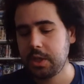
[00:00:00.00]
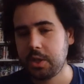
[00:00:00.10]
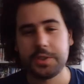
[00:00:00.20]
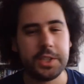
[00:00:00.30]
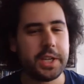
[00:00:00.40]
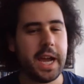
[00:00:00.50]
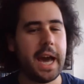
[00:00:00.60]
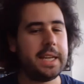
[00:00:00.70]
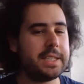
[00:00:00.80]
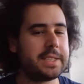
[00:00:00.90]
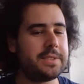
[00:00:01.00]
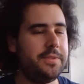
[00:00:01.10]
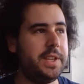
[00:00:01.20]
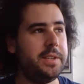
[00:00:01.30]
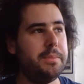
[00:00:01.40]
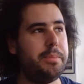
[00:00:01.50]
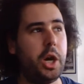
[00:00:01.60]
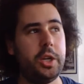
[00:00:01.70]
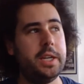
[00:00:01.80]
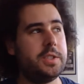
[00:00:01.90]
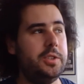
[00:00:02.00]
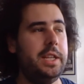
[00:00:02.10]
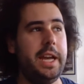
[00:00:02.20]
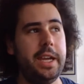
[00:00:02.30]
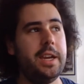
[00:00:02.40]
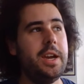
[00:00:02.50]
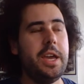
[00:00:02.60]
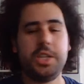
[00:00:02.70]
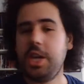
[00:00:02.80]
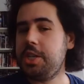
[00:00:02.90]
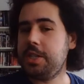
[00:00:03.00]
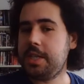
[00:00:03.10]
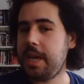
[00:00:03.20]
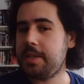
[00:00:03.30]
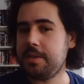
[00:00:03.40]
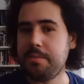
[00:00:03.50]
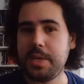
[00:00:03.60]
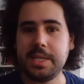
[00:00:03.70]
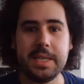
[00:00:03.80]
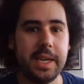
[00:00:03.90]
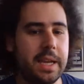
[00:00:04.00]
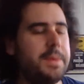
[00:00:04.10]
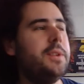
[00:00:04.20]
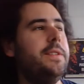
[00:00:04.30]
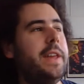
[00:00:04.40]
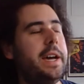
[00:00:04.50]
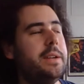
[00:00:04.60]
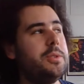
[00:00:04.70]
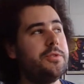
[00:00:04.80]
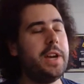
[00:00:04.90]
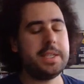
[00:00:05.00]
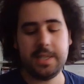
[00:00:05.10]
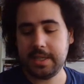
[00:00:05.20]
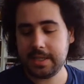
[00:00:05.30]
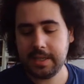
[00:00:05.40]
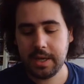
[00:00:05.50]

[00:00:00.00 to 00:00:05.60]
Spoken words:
Considering Alex podcast on like changing taste in PC gaming and all that, that was fascinating.